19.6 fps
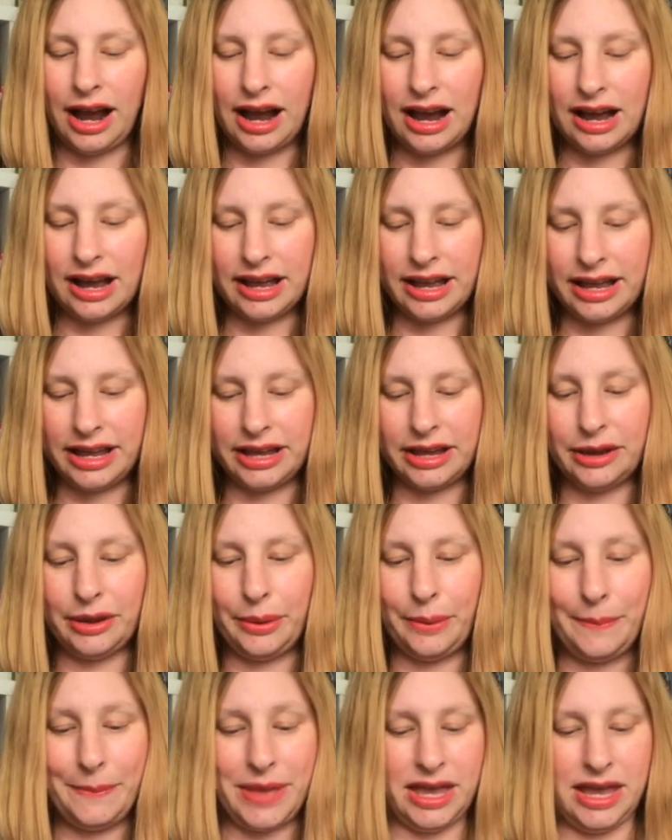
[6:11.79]
I
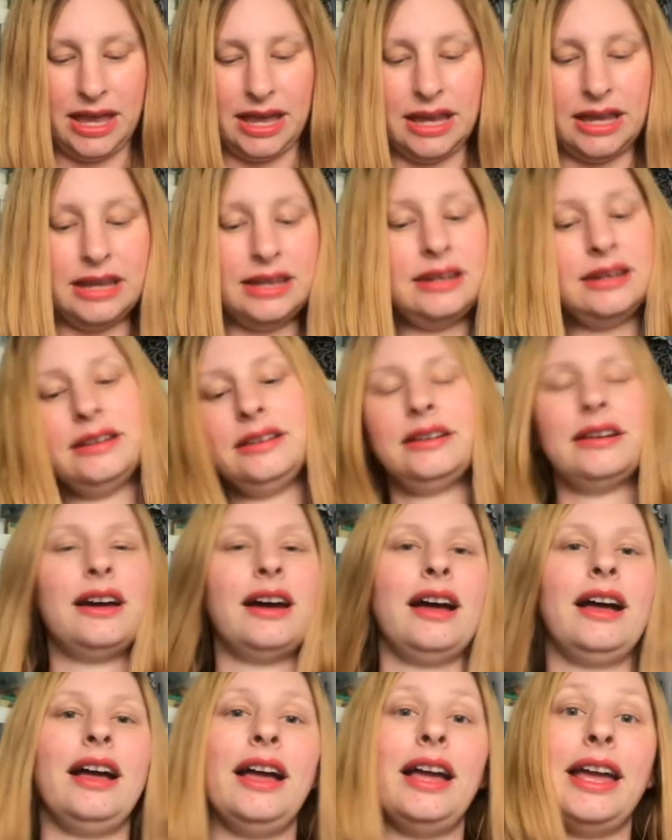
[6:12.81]
made
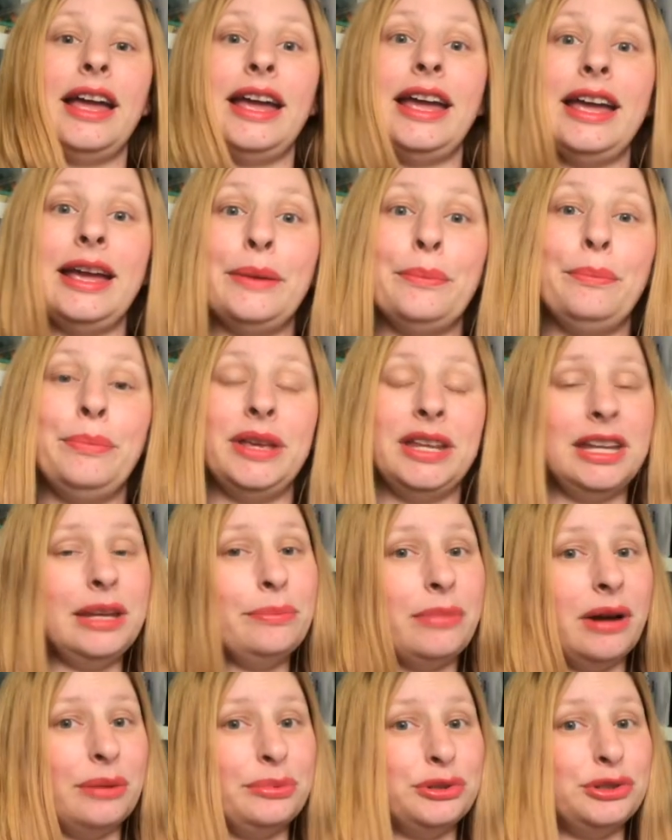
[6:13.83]
a Bitty
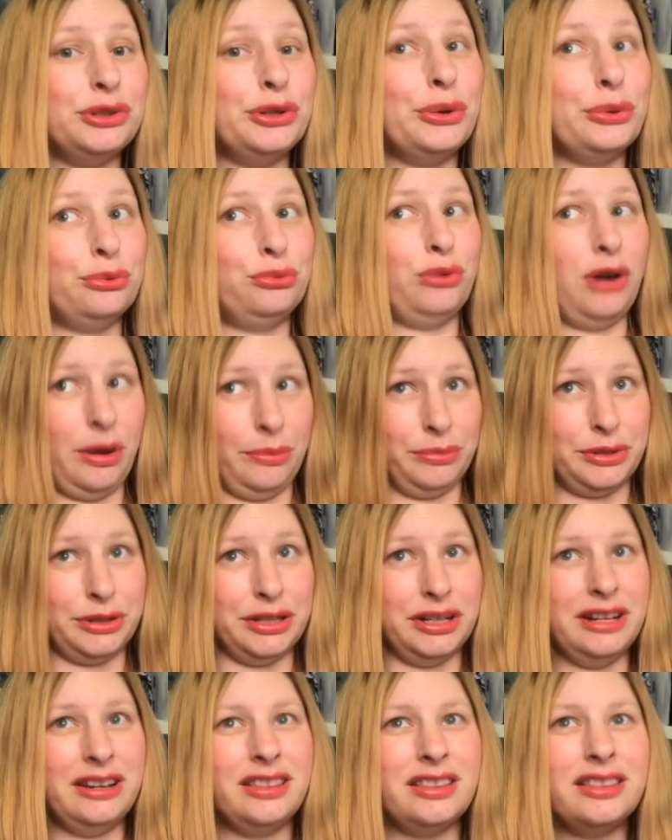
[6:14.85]
Bubble
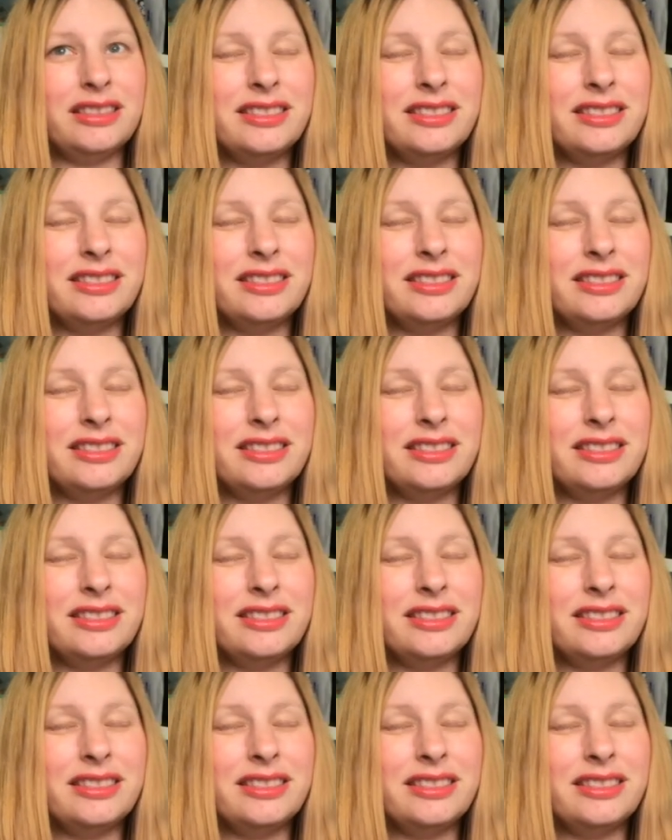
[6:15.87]
romper.